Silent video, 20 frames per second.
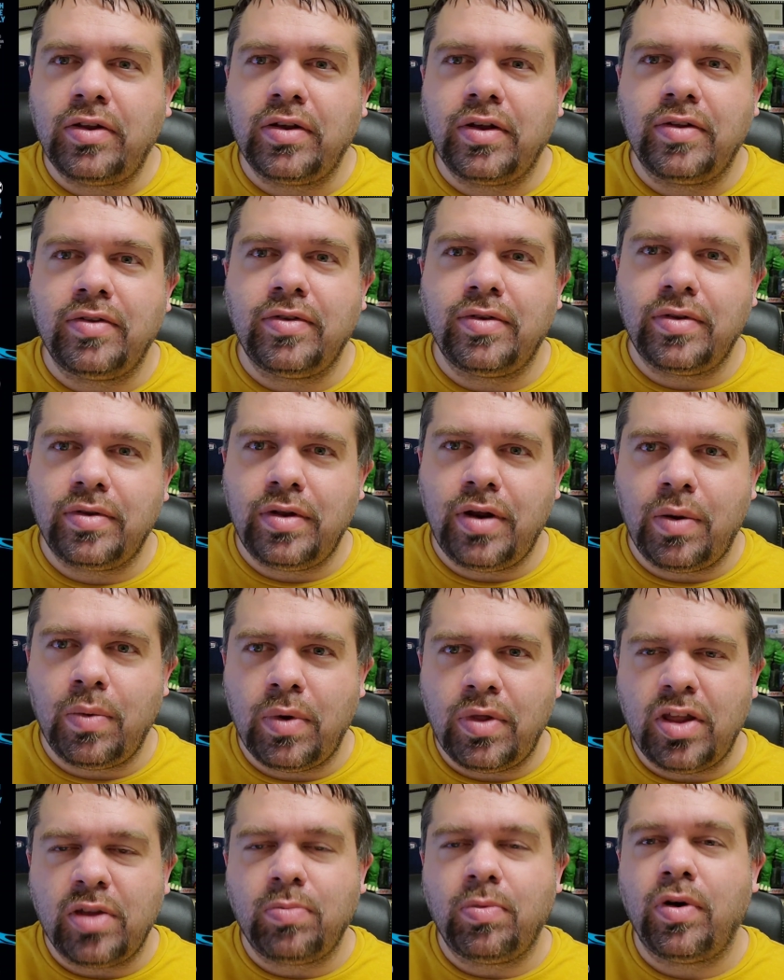Because when
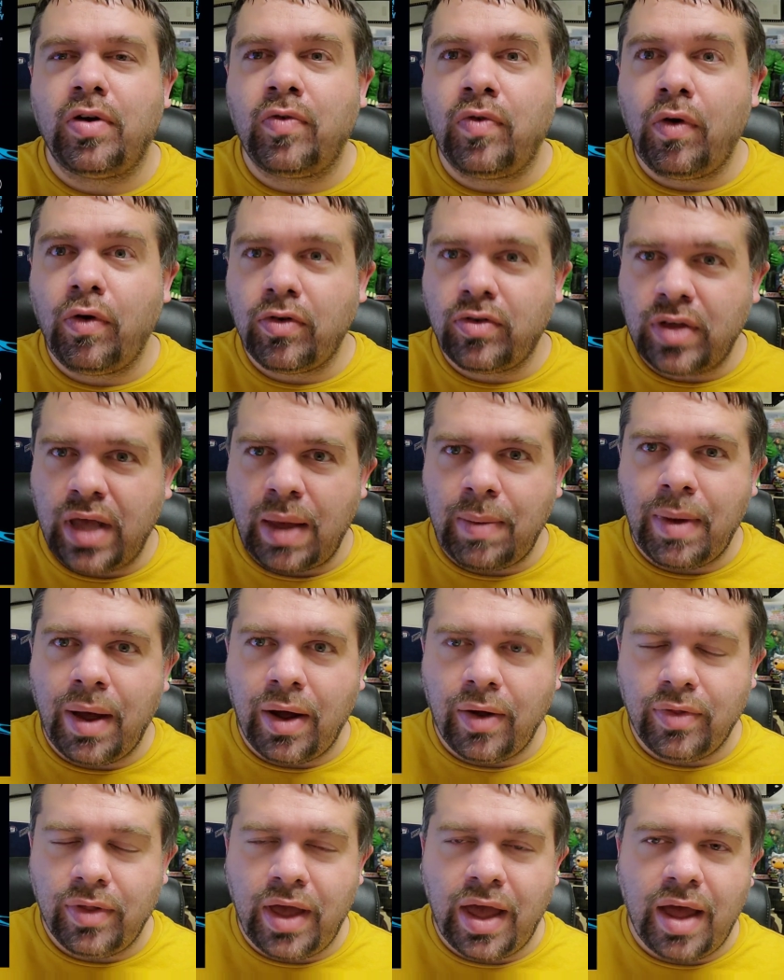this book first came
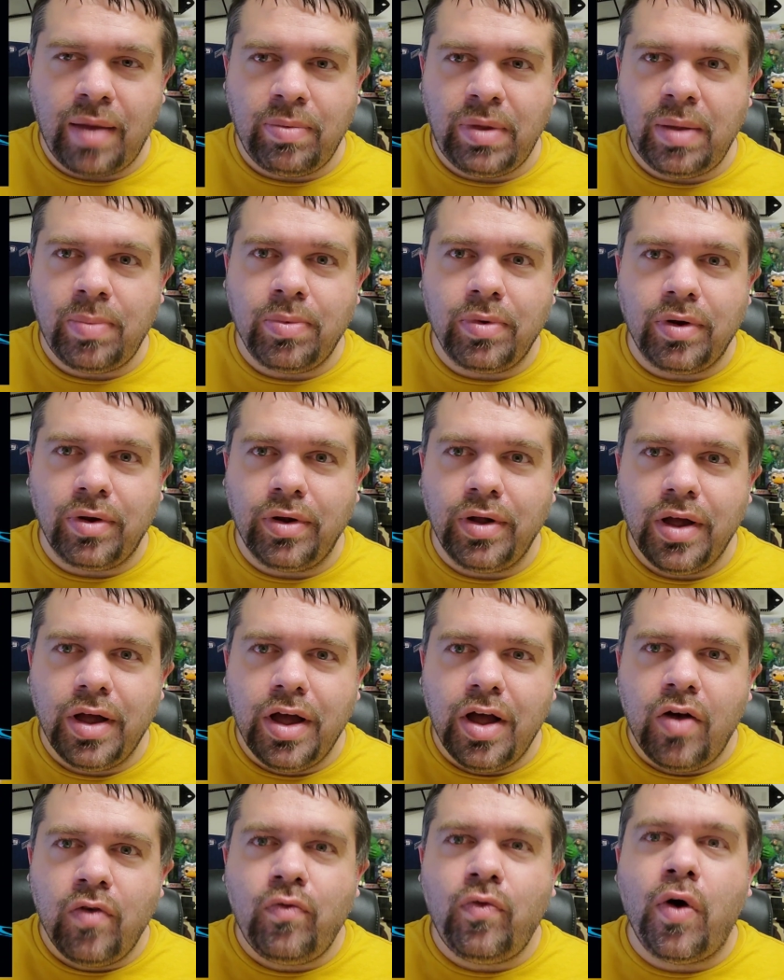out, they had people
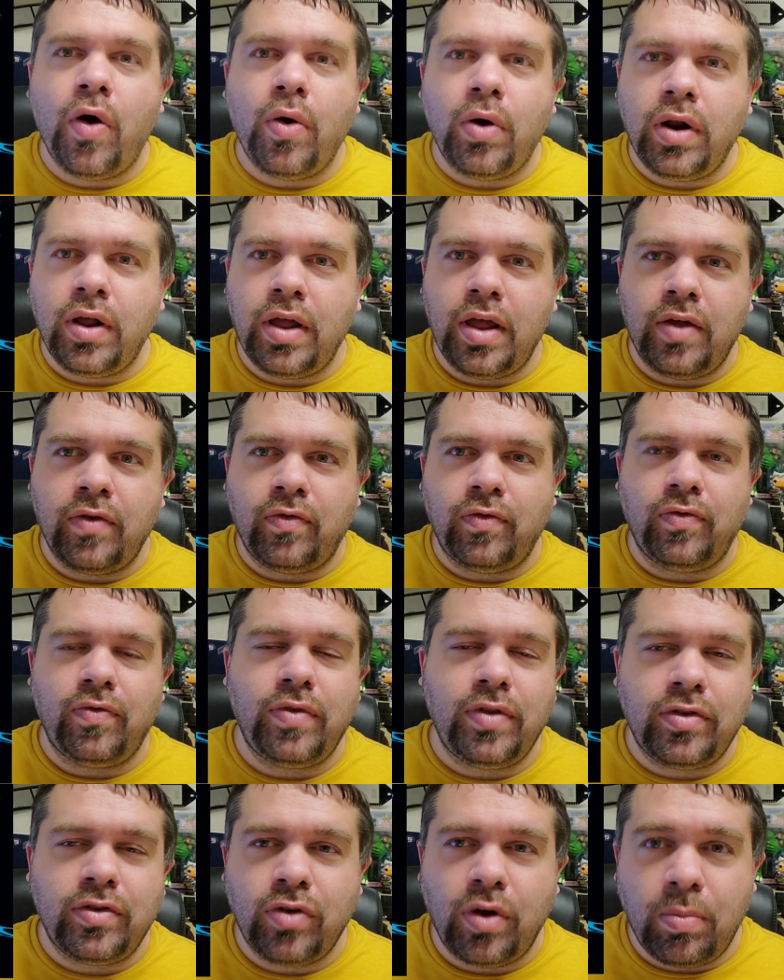vote if a
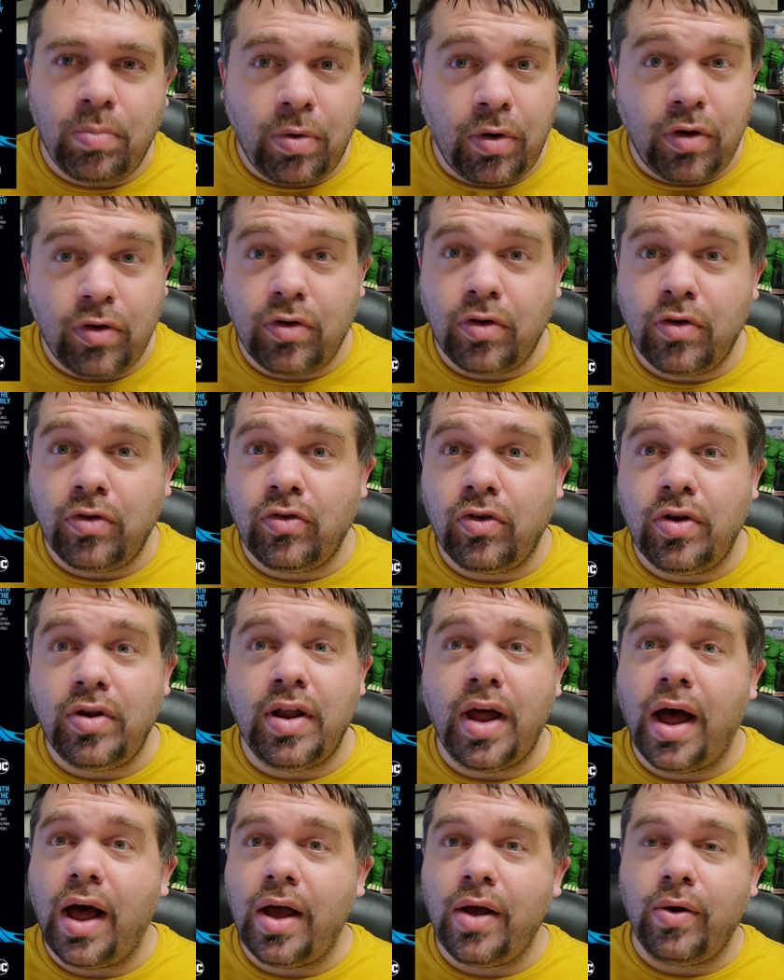certain person should
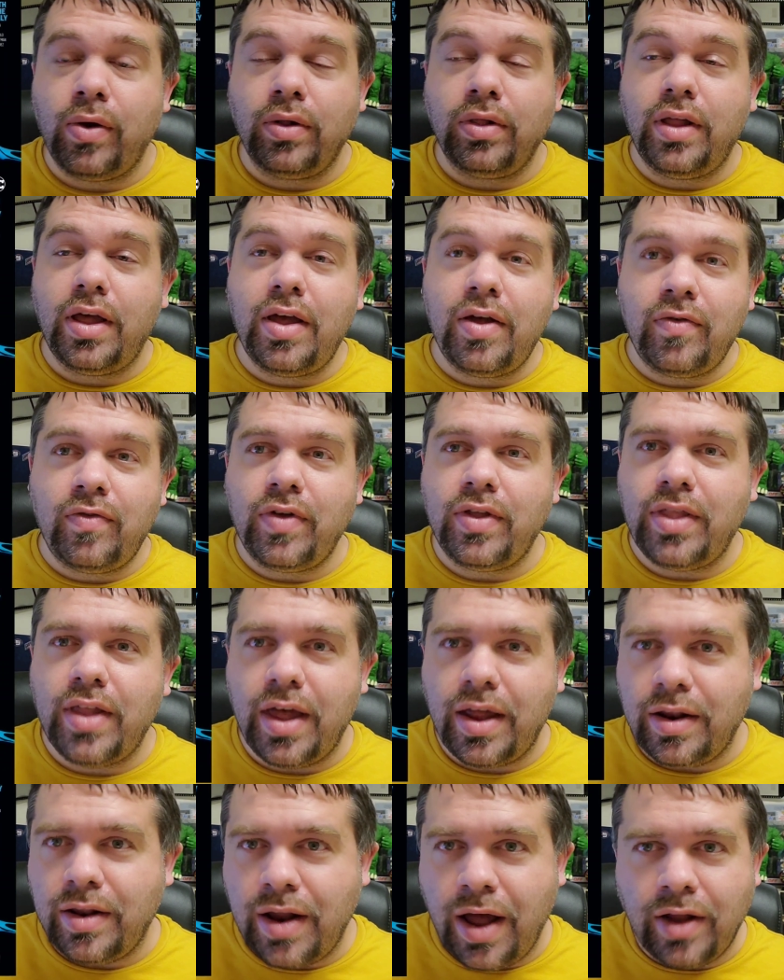die or live, and
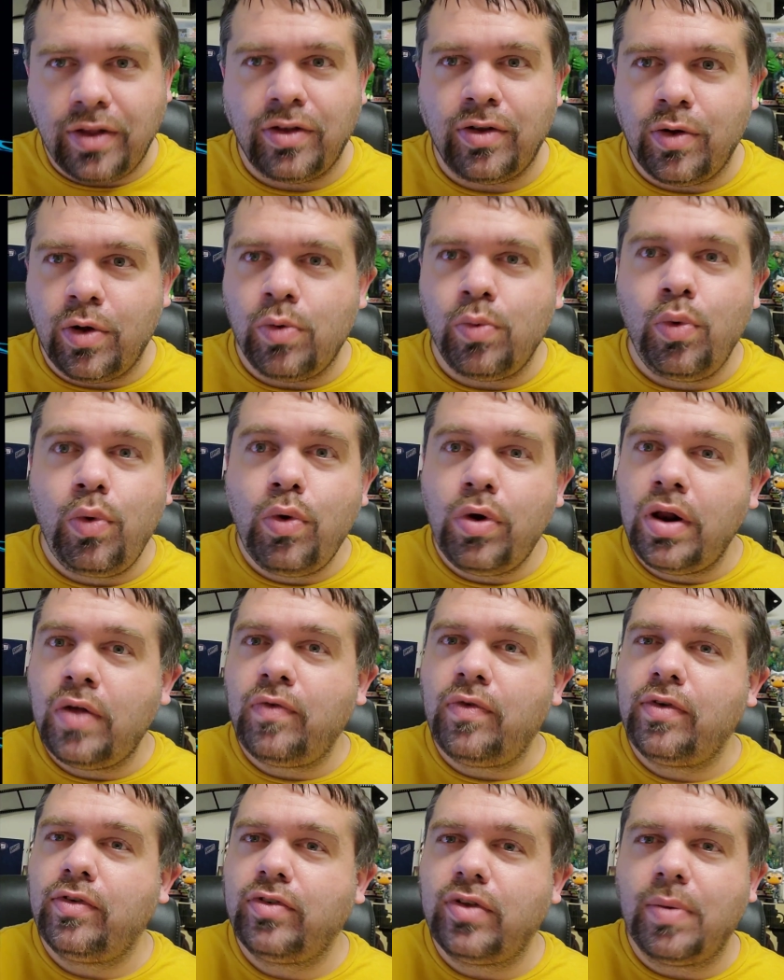then not to ruin it
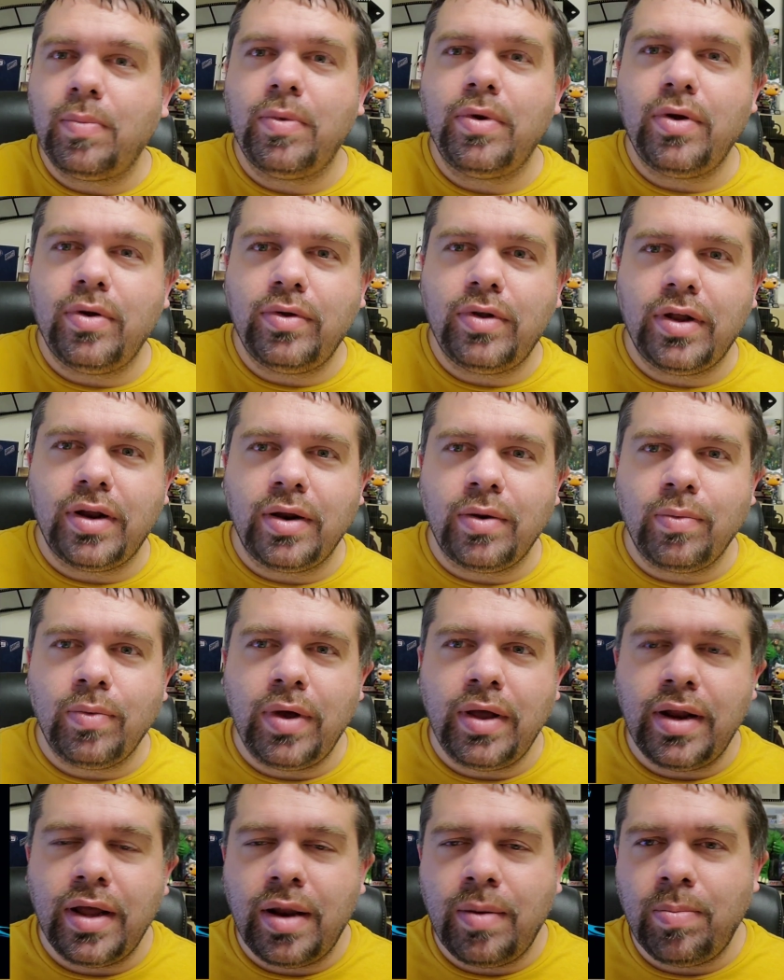for someone who didn't
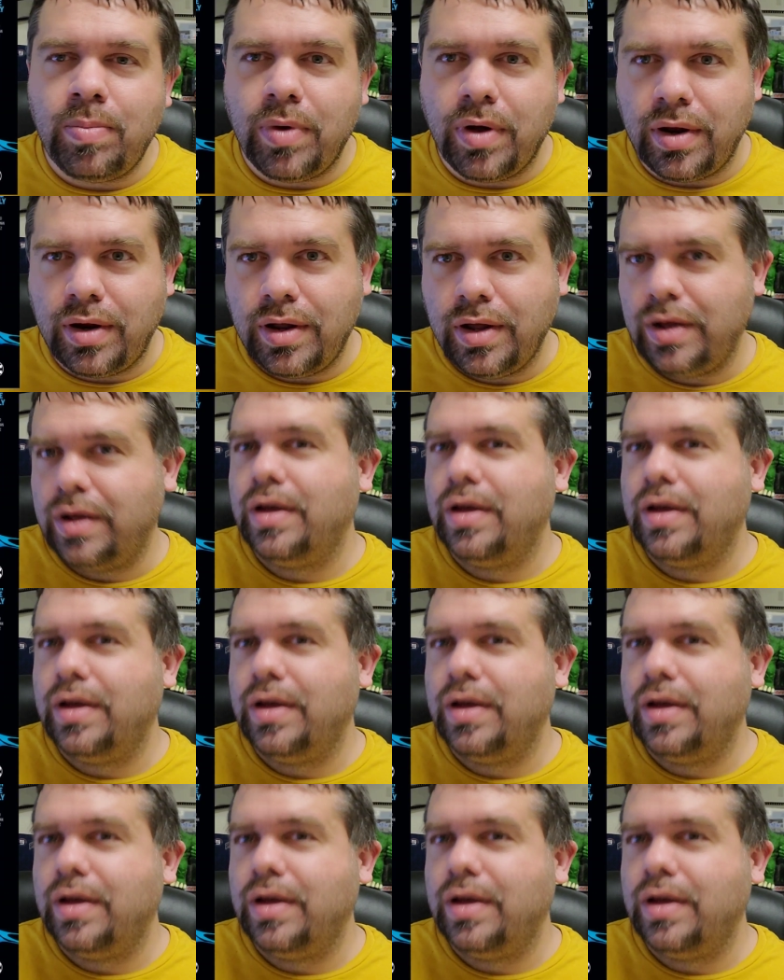read it, but